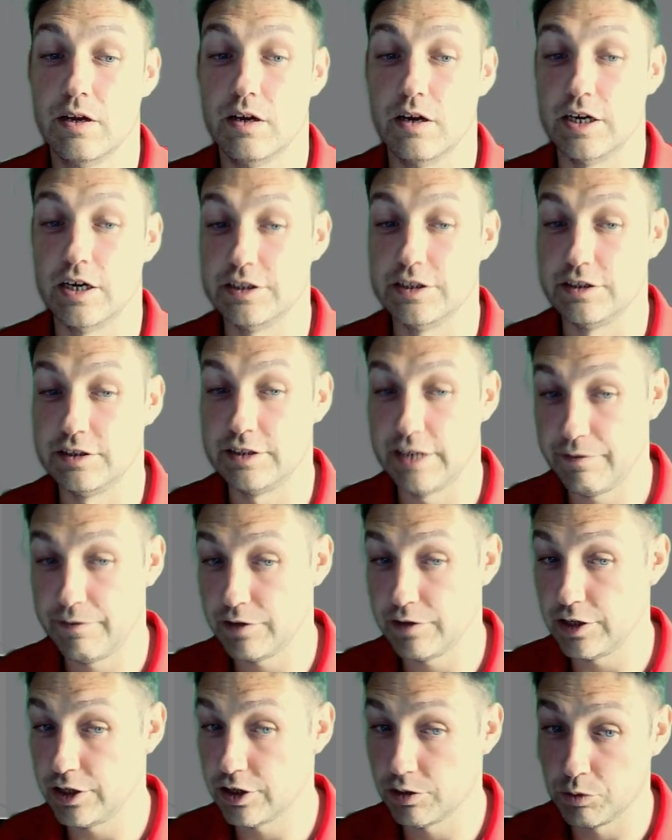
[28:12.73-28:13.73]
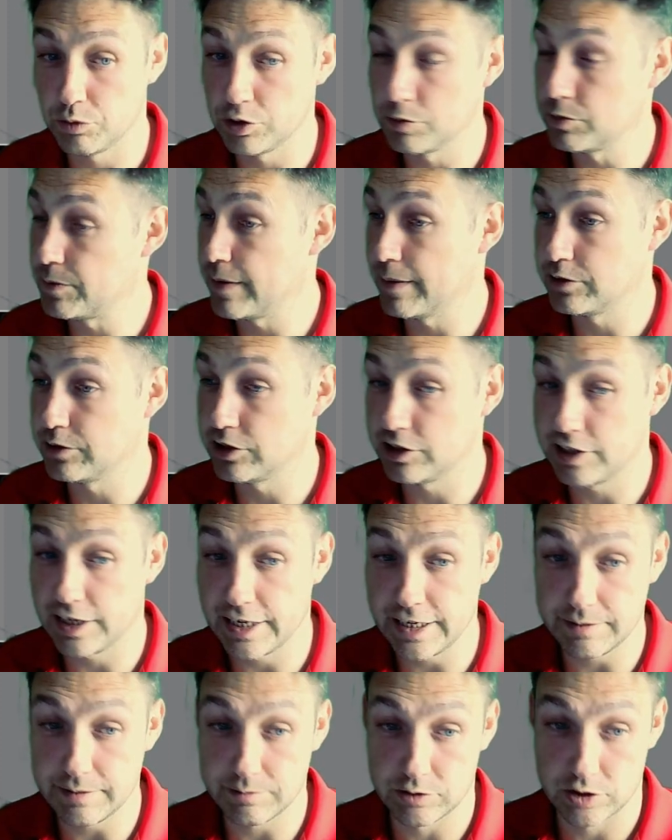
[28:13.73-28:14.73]
I definitely don't want them to be able to
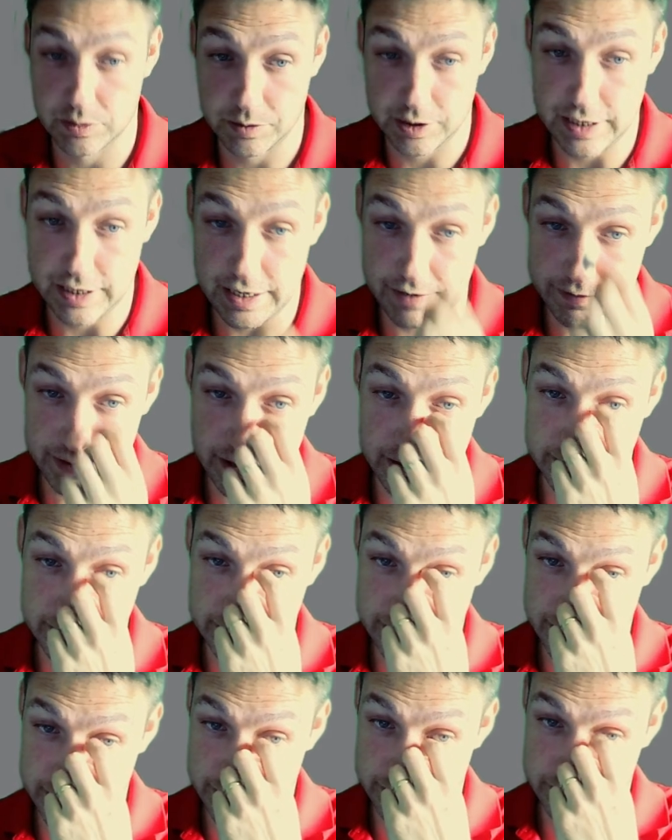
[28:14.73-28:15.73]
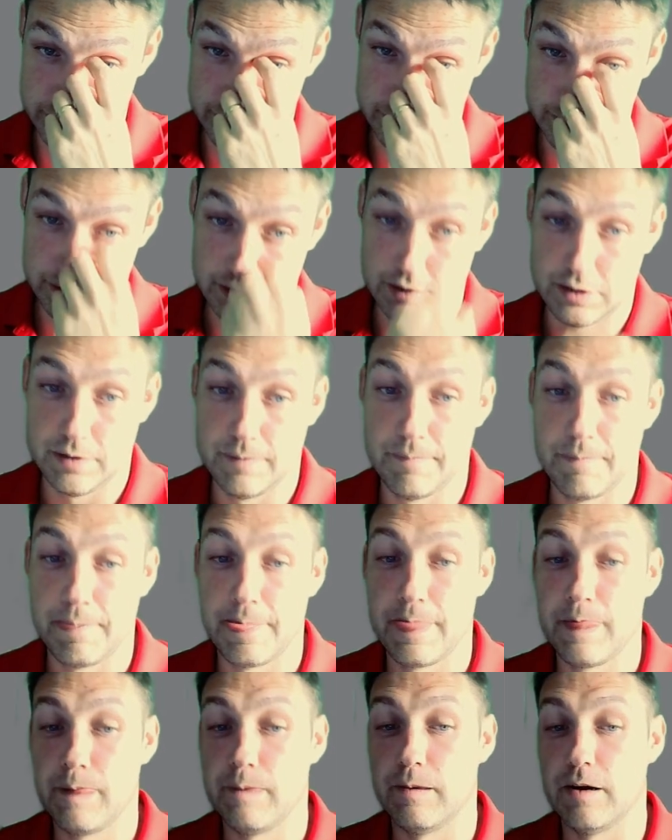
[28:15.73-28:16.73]
delete, so I'm going to leave that unticked.
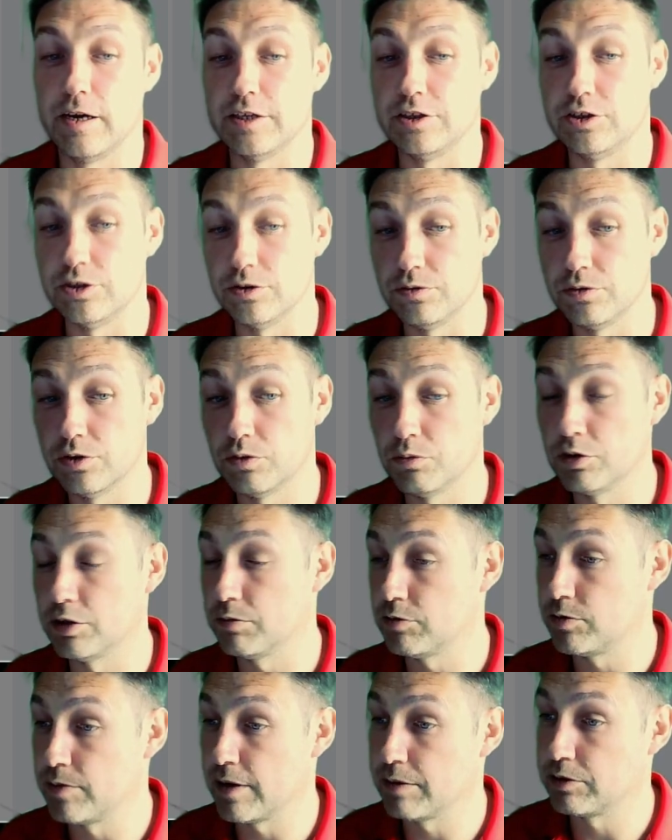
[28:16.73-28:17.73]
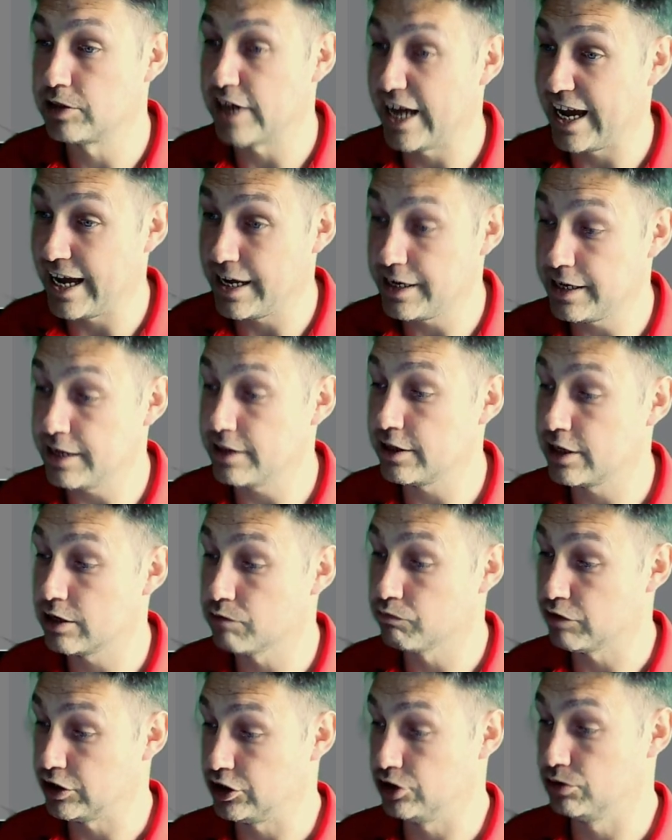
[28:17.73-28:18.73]
I do not want them to be able to edit the
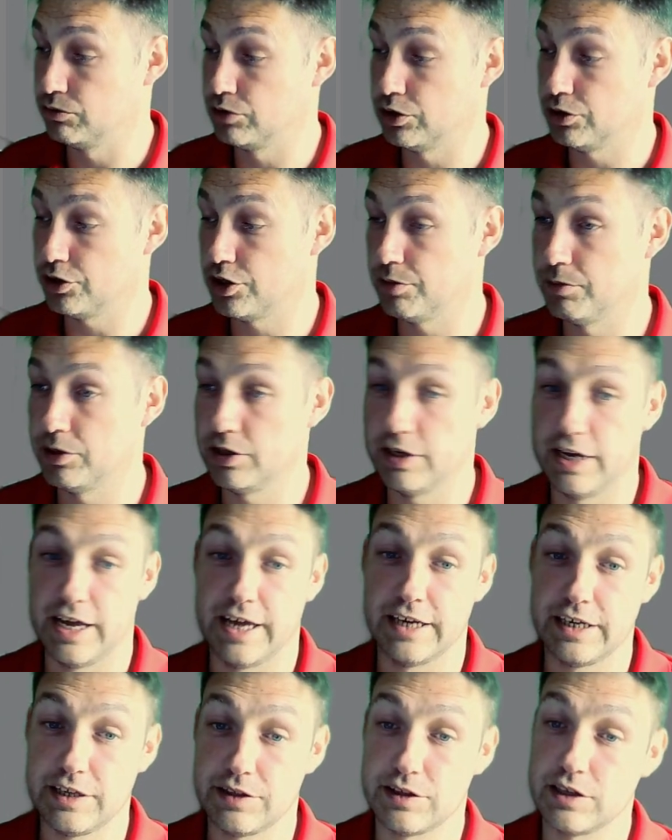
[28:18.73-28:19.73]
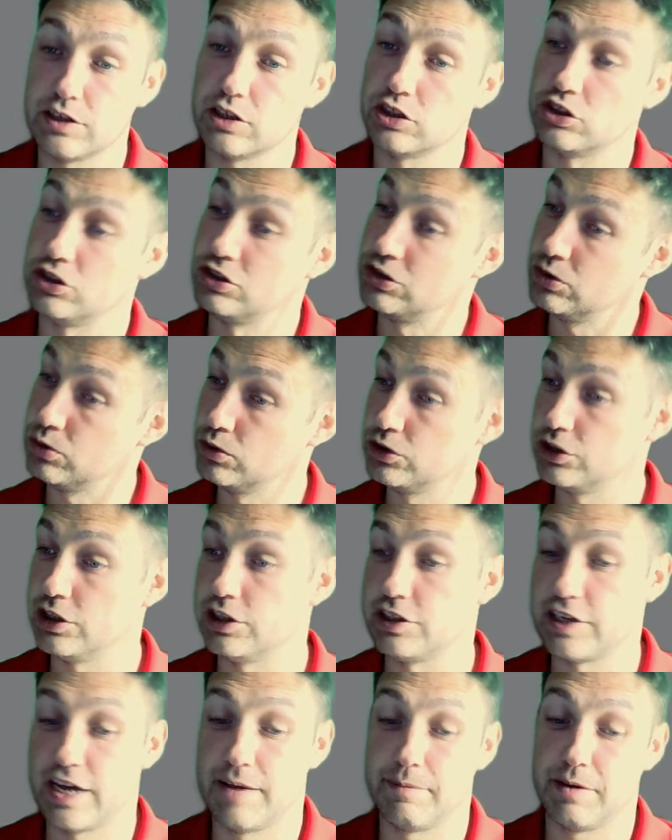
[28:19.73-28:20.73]
original document. Anything that's stored to
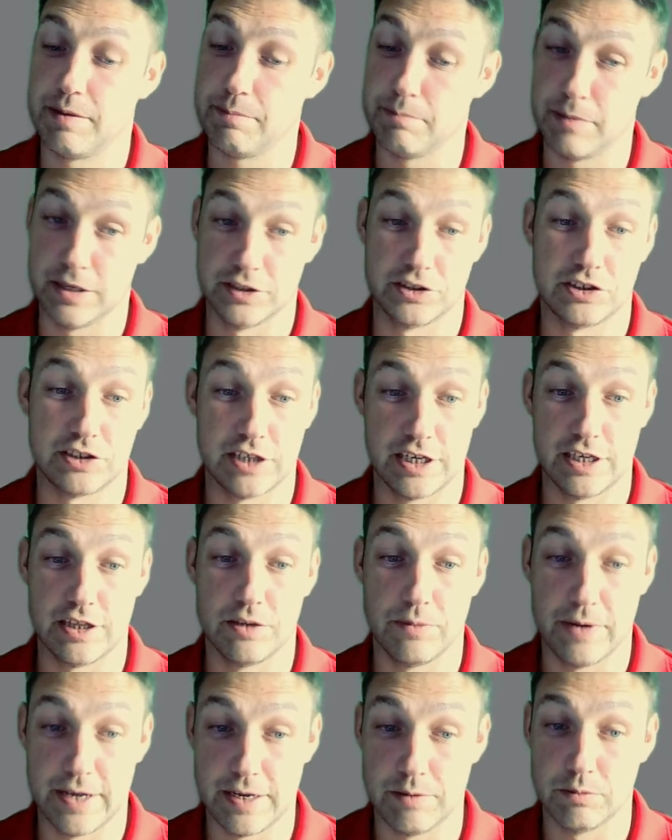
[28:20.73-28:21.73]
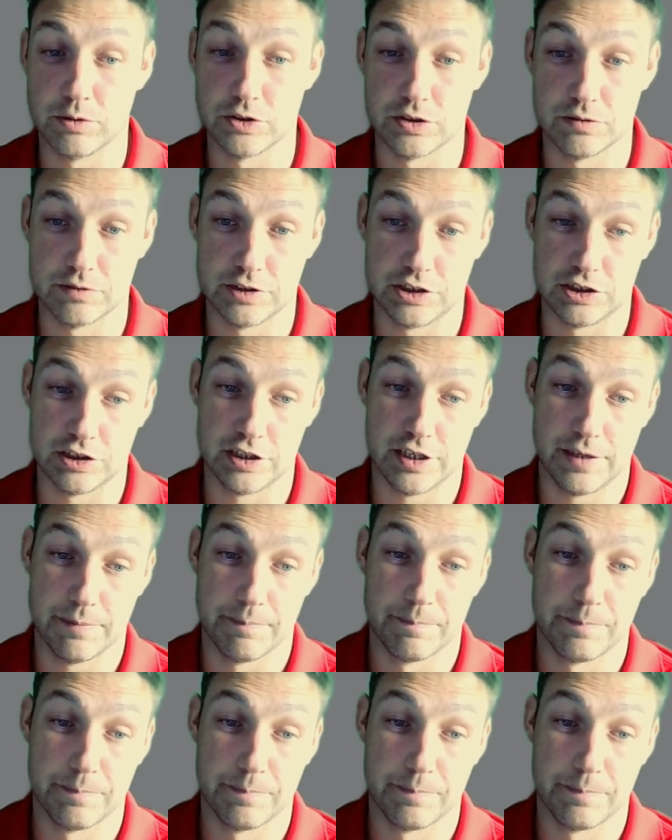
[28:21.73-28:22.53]
this cabinet must stay in the way it was originally.